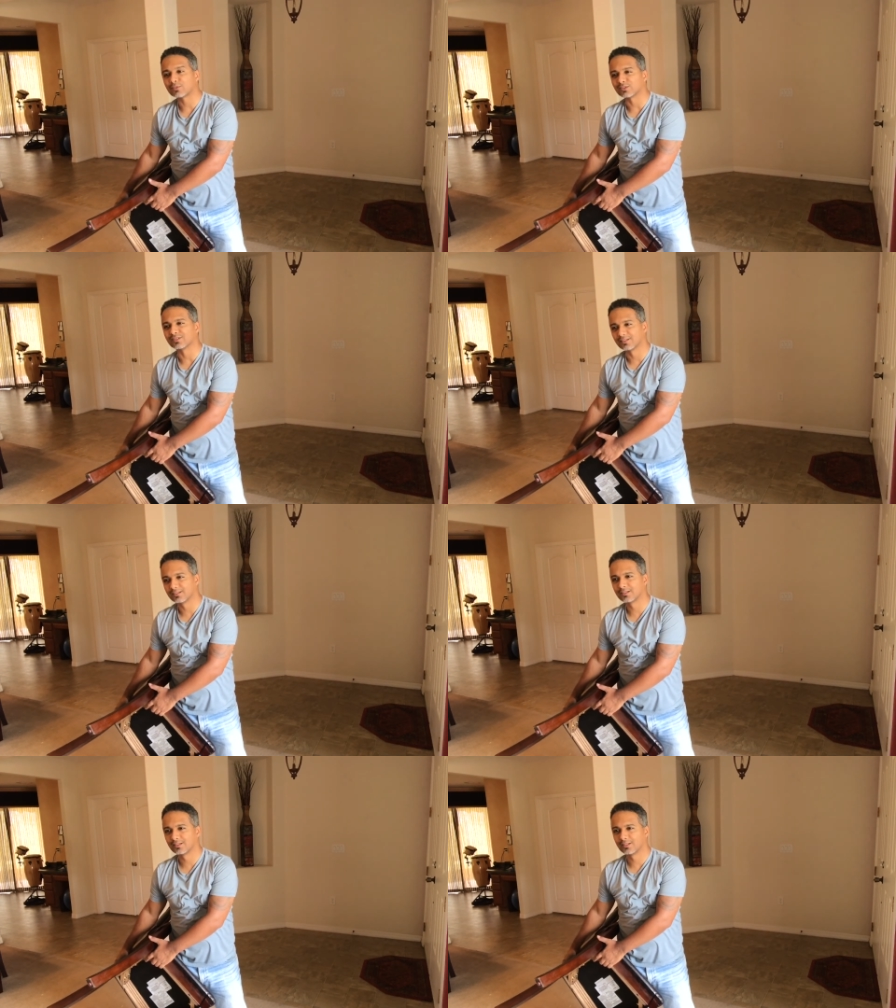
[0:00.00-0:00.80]
and
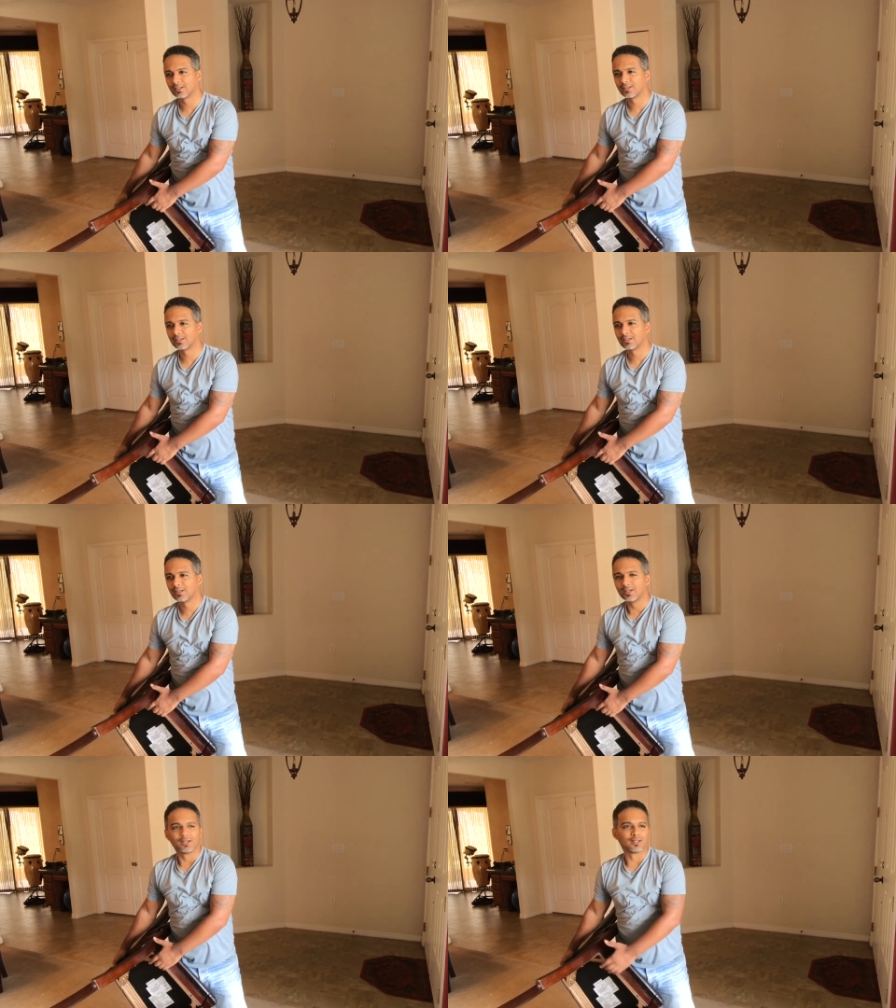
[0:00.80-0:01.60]

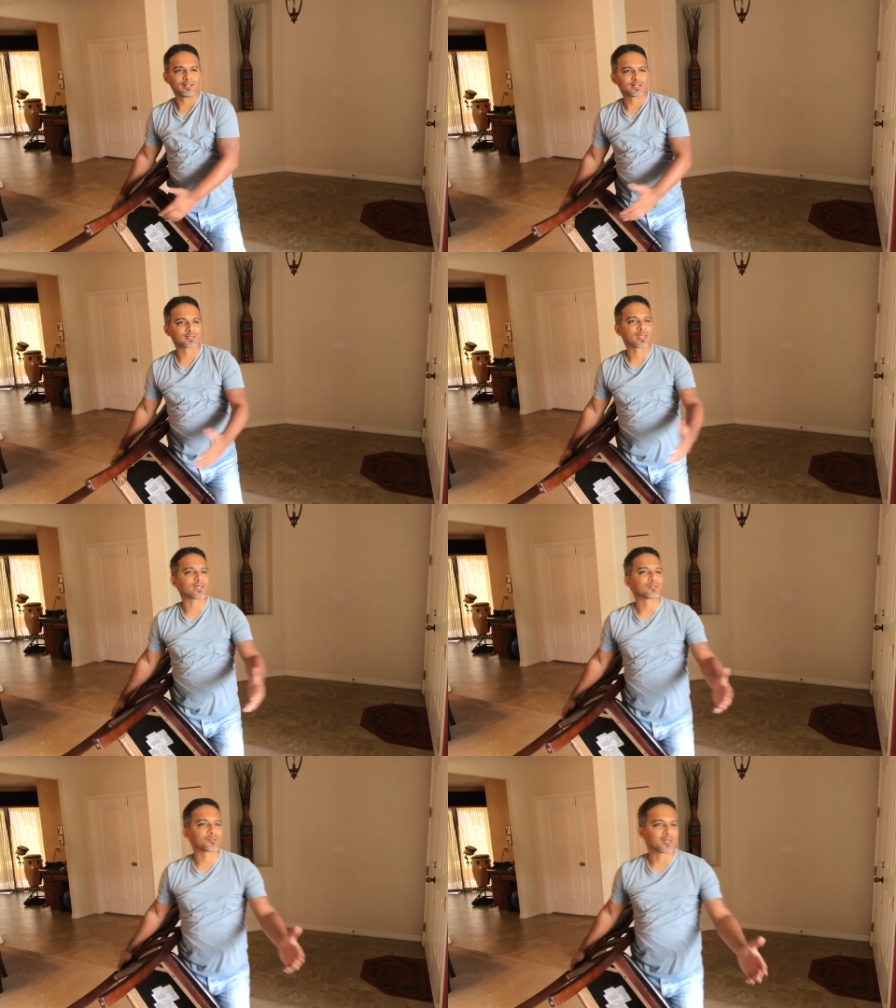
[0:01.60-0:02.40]
infuse that
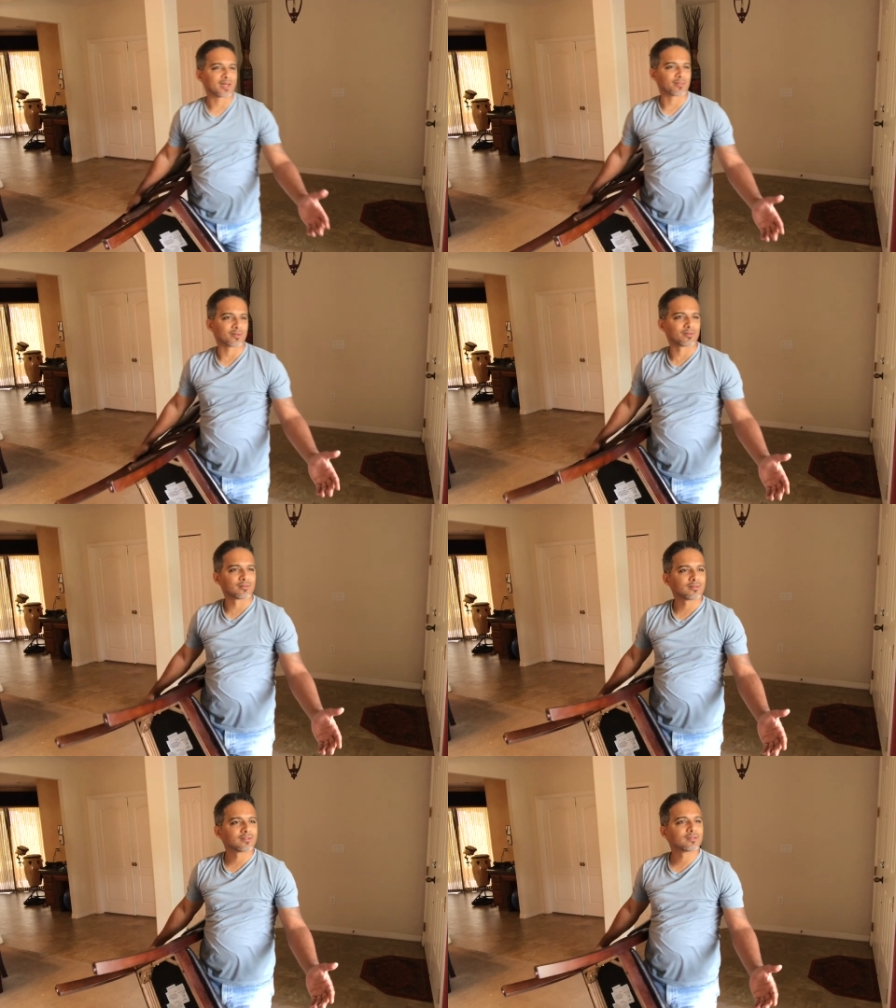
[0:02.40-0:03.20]
into a
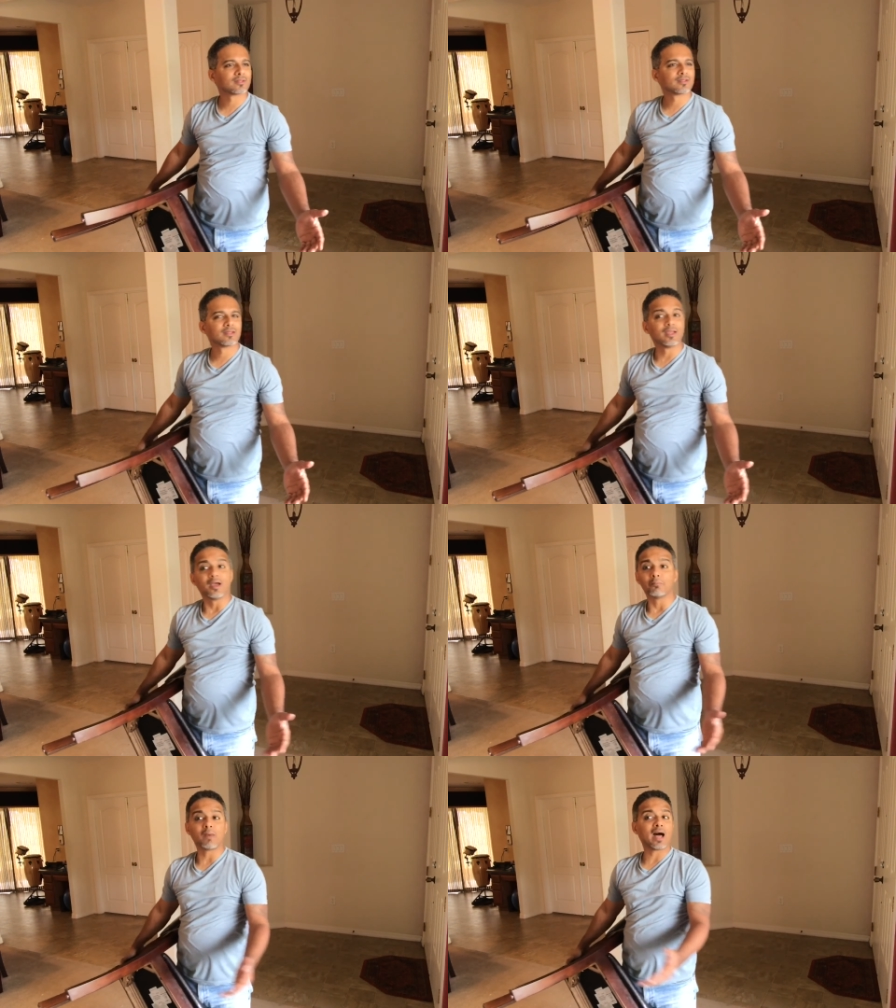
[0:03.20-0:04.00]
speech, into my
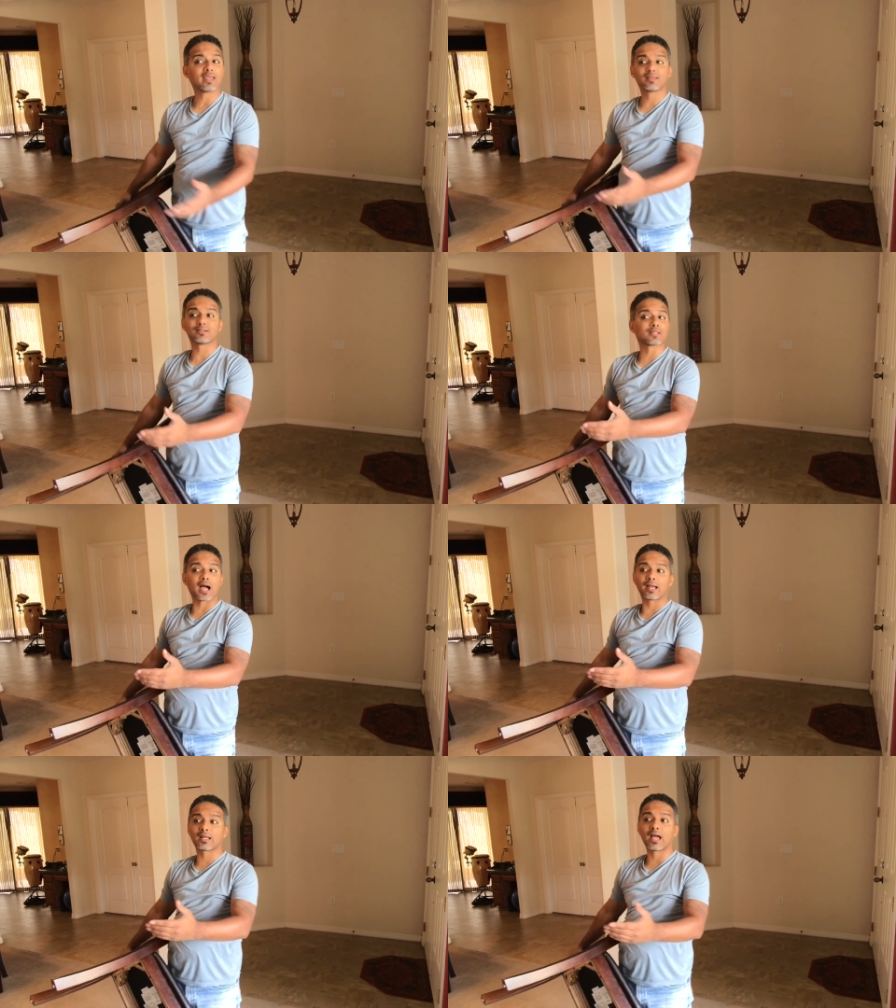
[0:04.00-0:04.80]
voice, into a
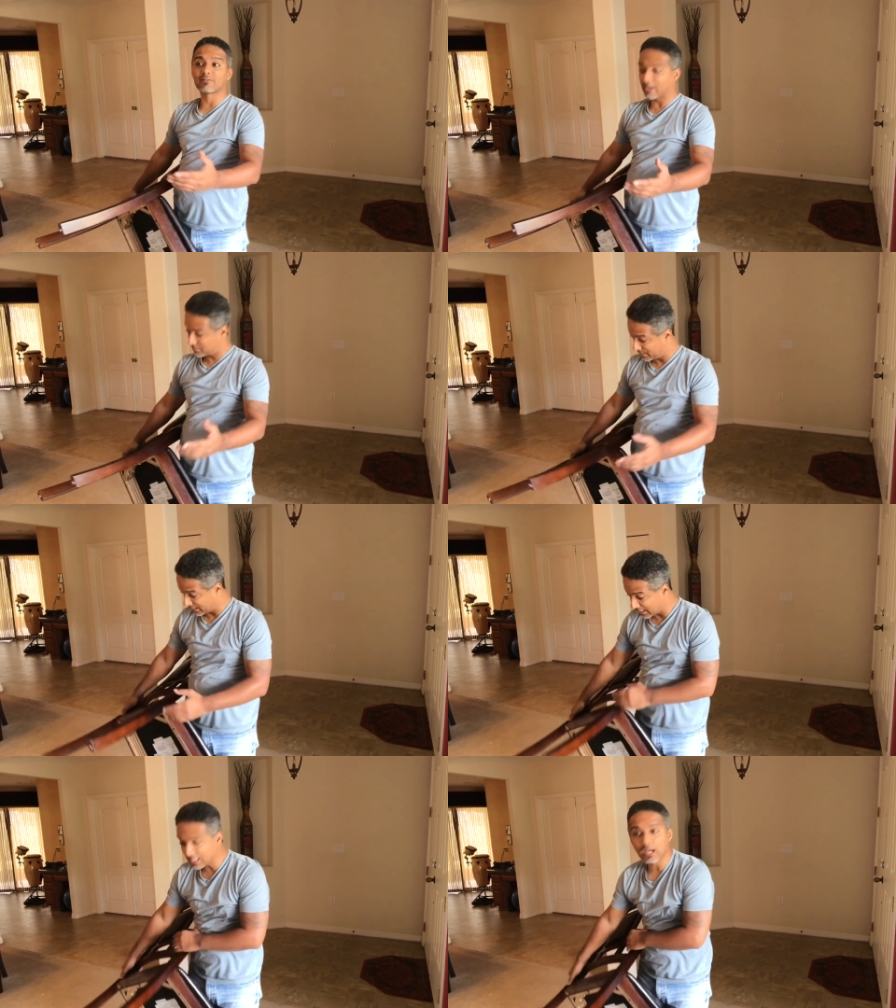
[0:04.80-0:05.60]
monologue, and
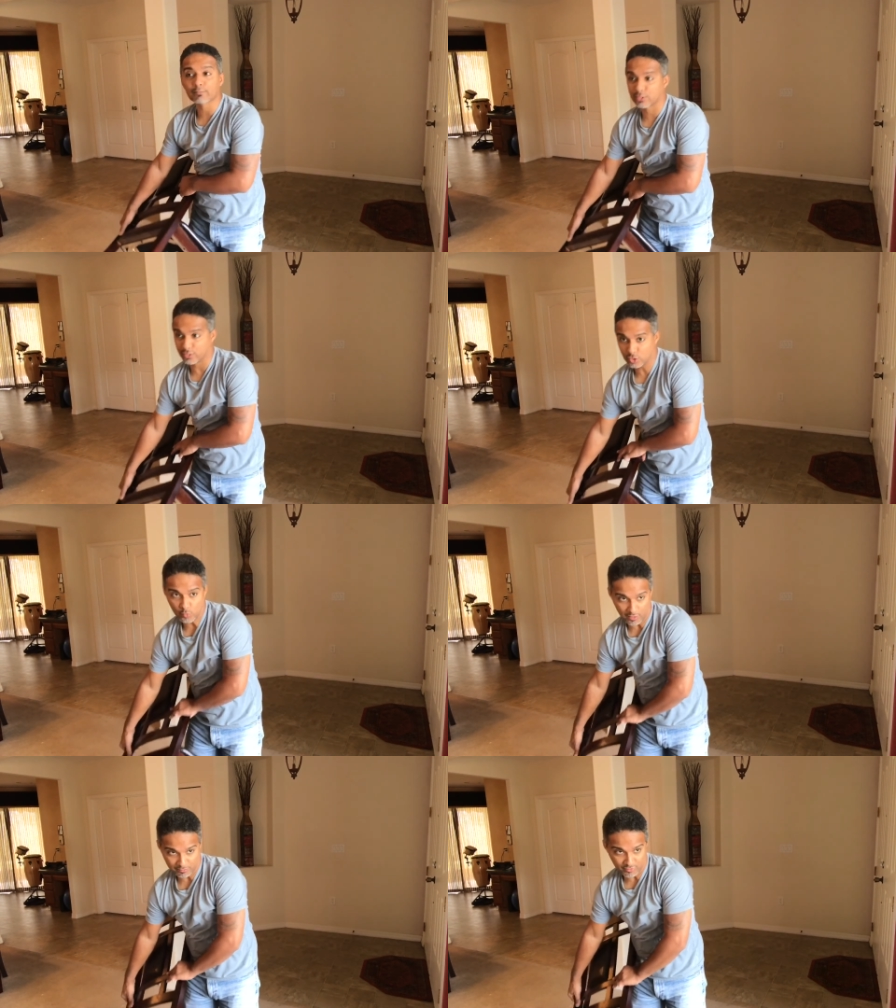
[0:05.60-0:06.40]
see what comes out
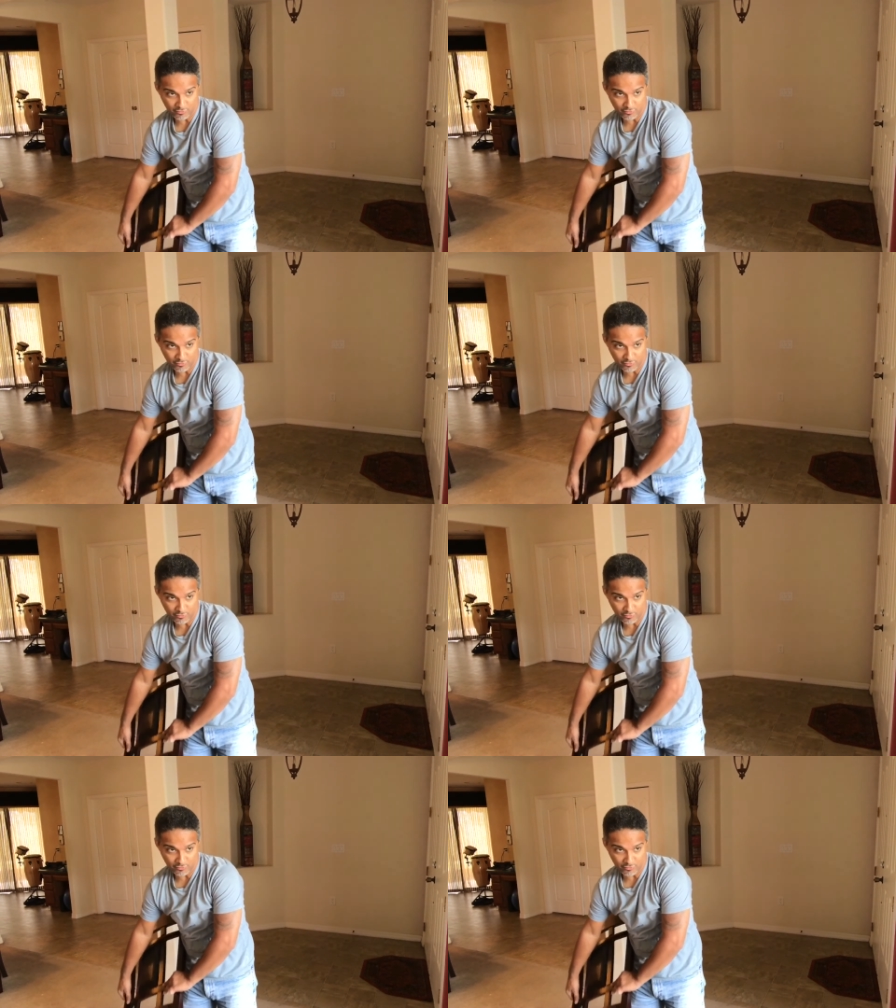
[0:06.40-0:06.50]
of it.